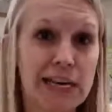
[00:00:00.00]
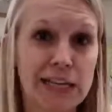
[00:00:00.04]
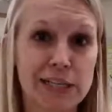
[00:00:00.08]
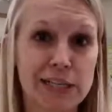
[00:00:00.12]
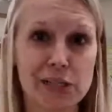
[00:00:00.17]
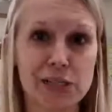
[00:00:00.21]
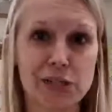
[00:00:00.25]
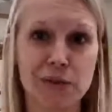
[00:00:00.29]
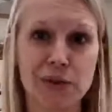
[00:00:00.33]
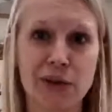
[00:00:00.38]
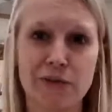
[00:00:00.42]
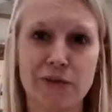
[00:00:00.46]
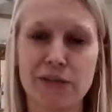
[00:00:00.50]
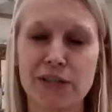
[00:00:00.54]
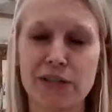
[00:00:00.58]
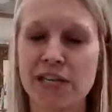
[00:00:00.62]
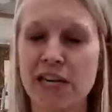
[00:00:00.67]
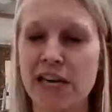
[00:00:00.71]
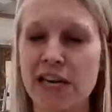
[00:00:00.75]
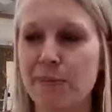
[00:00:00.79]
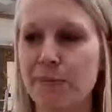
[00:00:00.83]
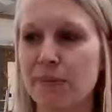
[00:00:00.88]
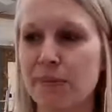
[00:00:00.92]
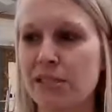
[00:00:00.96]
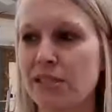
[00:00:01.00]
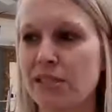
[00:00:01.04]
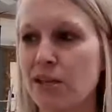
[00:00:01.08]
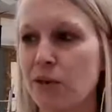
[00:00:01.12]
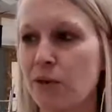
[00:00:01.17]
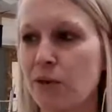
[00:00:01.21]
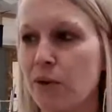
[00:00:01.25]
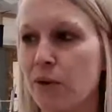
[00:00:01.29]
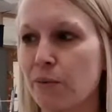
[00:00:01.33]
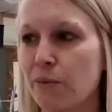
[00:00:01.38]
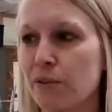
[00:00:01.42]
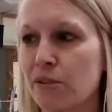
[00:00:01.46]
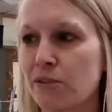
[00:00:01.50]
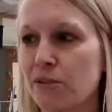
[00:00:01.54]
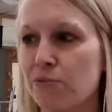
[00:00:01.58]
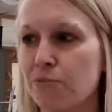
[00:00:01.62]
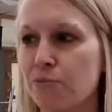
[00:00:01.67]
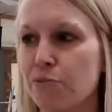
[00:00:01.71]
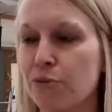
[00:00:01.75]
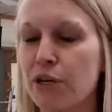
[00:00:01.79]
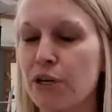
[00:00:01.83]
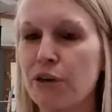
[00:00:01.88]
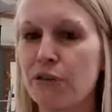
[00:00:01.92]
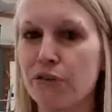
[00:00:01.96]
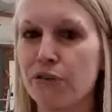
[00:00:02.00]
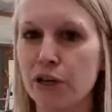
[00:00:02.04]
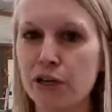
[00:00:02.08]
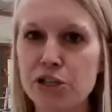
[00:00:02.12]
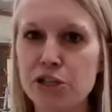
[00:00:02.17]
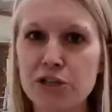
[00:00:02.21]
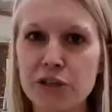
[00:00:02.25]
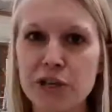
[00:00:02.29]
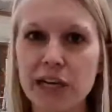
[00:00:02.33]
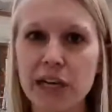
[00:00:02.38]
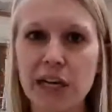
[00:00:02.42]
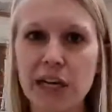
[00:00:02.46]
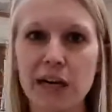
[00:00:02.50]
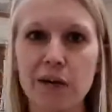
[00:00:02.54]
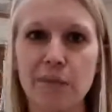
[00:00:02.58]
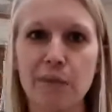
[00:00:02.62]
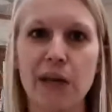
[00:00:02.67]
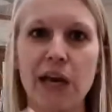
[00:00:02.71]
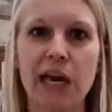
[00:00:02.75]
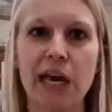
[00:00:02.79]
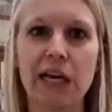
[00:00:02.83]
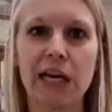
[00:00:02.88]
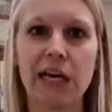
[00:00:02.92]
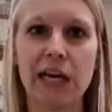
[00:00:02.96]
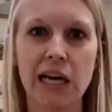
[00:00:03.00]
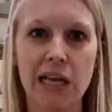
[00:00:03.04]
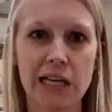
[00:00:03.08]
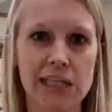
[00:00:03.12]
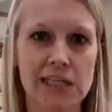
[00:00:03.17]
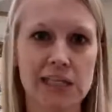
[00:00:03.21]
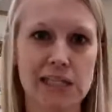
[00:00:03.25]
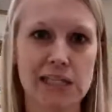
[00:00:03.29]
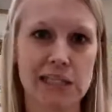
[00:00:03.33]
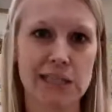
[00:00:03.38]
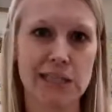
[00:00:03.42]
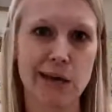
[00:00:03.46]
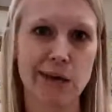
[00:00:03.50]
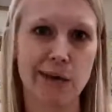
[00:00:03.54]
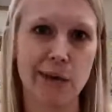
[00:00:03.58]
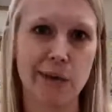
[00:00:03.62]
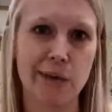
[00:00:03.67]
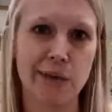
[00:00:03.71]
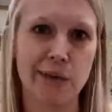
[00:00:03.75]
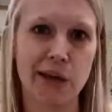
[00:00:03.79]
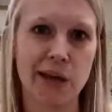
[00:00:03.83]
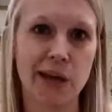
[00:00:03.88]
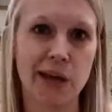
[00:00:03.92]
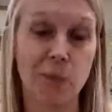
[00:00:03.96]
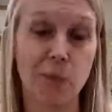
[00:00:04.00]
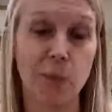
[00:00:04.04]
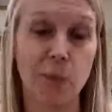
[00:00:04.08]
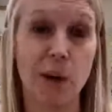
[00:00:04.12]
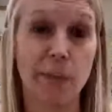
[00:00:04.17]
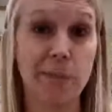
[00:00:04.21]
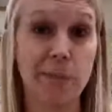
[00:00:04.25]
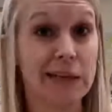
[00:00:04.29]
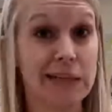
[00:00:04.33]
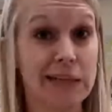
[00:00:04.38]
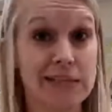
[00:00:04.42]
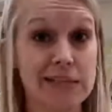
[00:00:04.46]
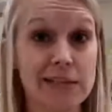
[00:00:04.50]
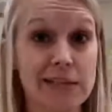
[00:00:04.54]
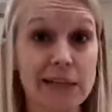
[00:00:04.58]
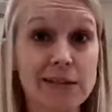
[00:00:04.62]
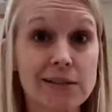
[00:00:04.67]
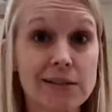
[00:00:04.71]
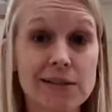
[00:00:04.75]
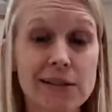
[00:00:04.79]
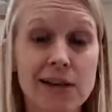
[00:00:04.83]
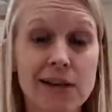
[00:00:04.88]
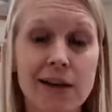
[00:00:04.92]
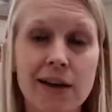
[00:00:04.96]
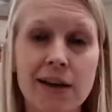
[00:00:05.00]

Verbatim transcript: I just don't have the time, and so it was pretty frustrating. And we had to kind of sit down and think what made sense,